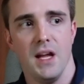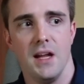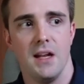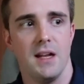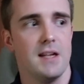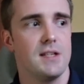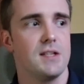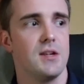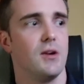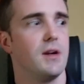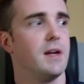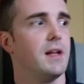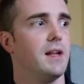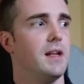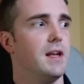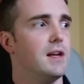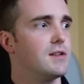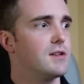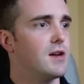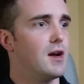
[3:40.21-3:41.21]
Let's look at
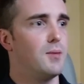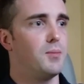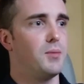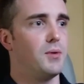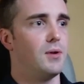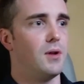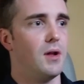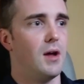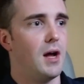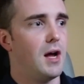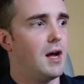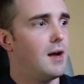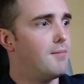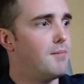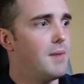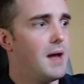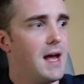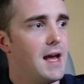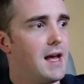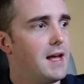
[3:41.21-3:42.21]
the example. A
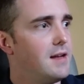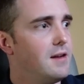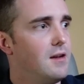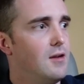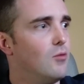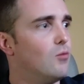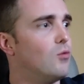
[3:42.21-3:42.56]
man